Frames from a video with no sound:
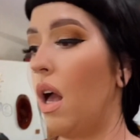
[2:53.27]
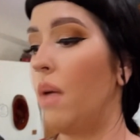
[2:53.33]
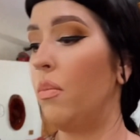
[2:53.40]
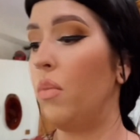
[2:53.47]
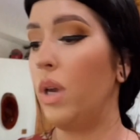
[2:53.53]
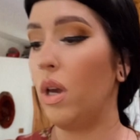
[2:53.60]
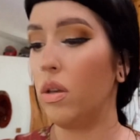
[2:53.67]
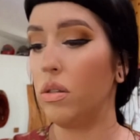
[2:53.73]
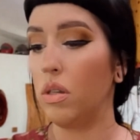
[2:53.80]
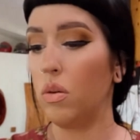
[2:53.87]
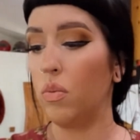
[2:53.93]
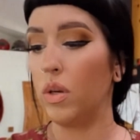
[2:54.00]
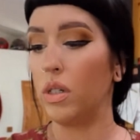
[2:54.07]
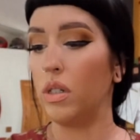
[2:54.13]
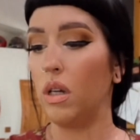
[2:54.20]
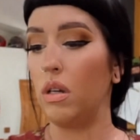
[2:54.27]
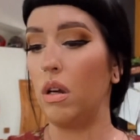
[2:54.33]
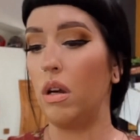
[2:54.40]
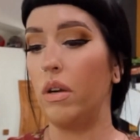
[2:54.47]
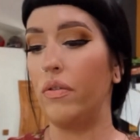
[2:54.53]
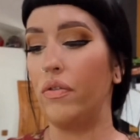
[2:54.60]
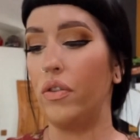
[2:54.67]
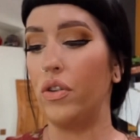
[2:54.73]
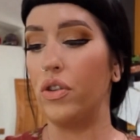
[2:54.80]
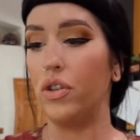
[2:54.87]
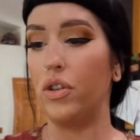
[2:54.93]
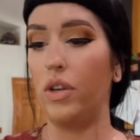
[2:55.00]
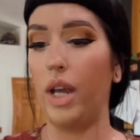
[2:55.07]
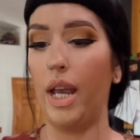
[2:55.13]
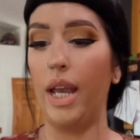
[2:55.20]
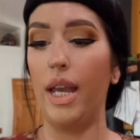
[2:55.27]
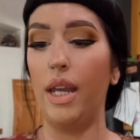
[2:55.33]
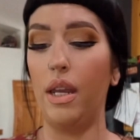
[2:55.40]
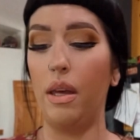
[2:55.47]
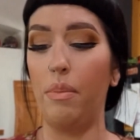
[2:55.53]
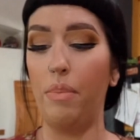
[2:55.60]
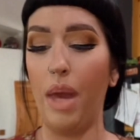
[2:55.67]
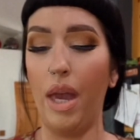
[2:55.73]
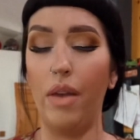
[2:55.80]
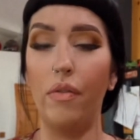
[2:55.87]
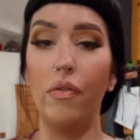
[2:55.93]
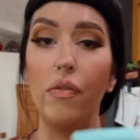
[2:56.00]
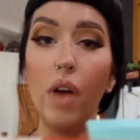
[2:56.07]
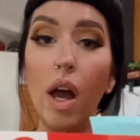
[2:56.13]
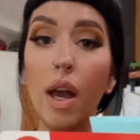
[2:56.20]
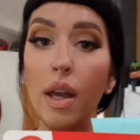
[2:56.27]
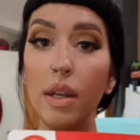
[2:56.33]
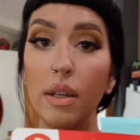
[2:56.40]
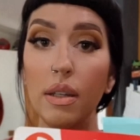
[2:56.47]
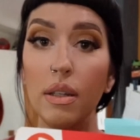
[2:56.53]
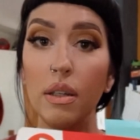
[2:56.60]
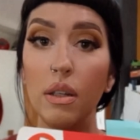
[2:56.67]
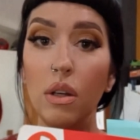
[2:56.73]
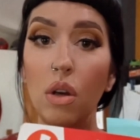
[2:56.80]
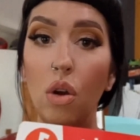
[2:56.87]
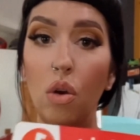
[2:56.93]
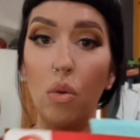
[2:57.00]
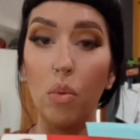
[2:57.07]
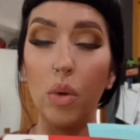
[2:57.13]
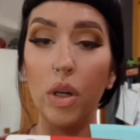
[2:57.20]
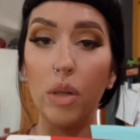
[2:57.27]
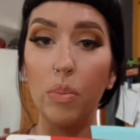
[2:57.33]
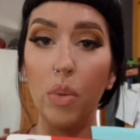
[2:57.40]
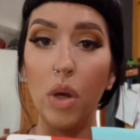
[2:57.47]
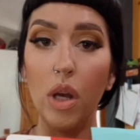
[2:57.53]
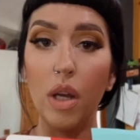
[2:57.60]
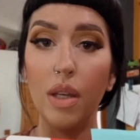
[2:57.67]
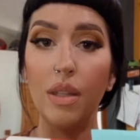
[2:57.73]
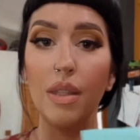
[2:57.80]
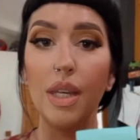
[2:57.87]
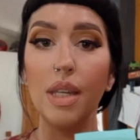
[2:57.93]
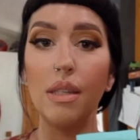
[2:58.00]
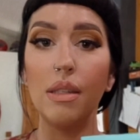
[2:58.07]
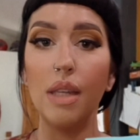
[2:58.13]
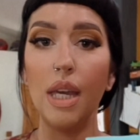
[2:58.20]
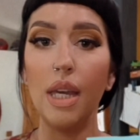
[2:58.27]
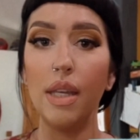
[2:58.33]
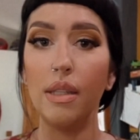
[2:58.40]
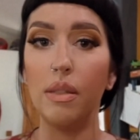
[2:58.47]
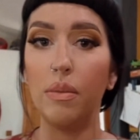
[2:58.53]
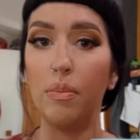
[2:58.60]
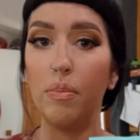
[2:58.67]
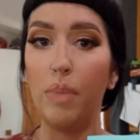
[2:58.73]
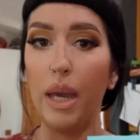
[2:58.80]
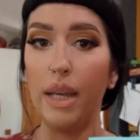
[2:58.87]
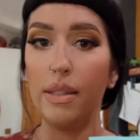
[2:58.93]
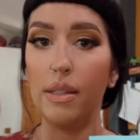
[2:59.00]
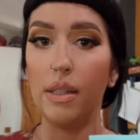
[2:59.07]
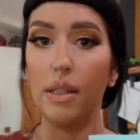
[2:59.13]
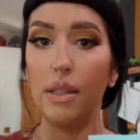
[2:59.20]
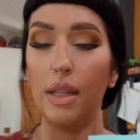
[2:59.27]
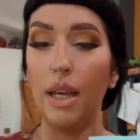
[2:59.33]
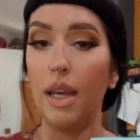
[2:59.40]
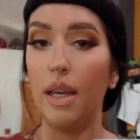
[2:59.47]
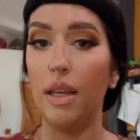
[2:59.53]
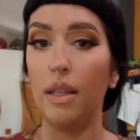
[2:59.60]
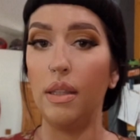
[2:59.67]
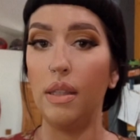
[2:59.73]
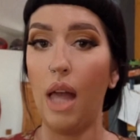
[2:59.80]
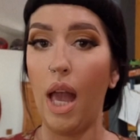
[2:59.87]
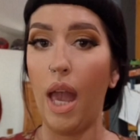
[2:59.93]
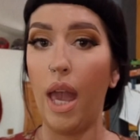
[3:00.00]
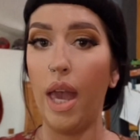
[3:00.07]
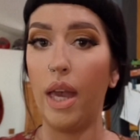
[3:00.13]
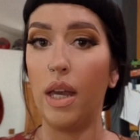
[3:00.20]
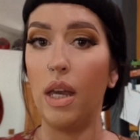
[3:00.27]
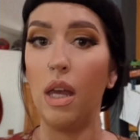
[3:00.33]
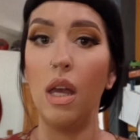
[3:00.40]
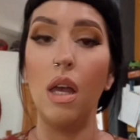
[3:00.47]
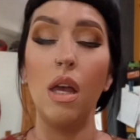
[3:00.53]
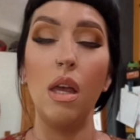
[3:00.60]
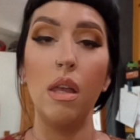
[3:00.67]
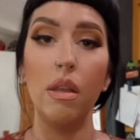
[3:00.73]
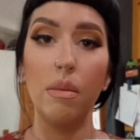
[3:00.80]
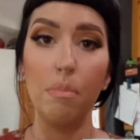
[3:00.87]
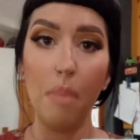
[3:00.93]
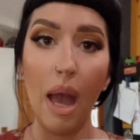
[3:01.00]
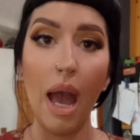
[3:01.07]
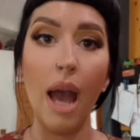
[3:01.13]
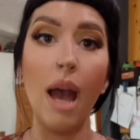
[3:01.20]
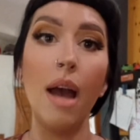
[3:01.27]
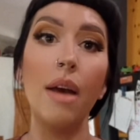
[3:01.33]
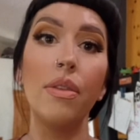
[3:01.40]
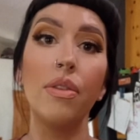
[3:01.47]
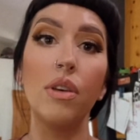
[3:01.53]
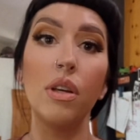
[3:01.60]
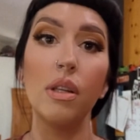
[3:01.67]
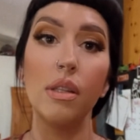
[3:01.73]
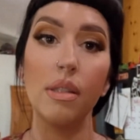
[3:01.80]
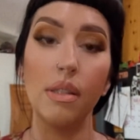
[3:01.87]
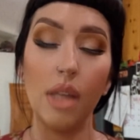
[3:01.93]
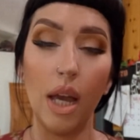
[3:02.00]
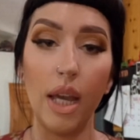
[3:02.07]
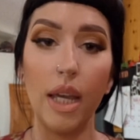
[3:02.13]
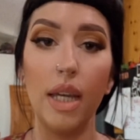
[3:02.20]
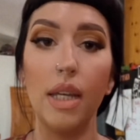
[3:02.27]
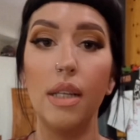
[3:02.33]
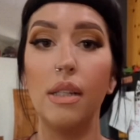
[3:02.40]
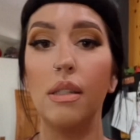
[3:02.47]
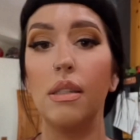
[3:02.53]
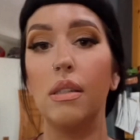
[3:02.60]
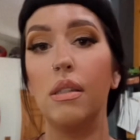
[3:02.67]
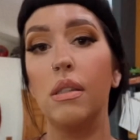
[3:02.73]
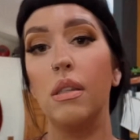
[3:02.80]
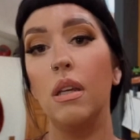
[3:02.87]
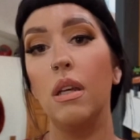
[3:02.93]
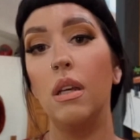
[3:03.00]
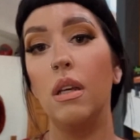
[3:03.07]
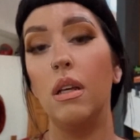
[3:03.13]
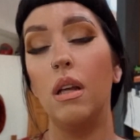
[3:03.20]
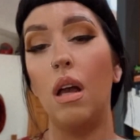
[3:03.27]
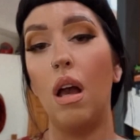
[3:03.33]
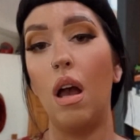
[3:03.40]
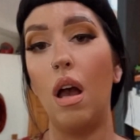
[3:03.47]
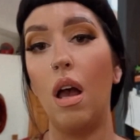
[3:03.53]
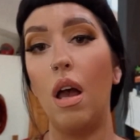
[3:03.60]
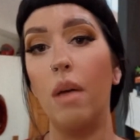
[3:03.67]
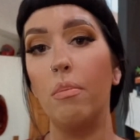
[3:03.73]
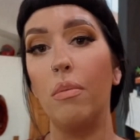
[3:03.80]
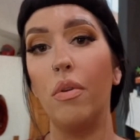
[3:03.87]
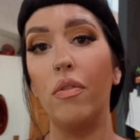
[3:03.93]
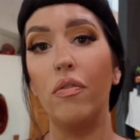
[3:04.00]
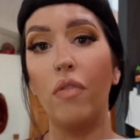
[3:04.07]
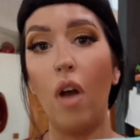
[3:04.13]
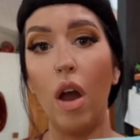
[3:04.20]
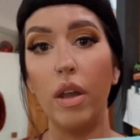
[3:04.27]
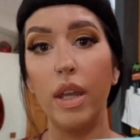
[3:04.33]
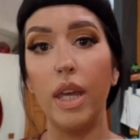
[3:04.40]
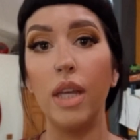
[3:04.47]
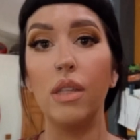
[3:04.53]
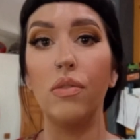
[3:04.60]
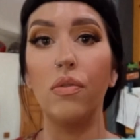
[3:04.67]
We also worked on our first grade Big Fun workbook. This is basically like math, science, phonics,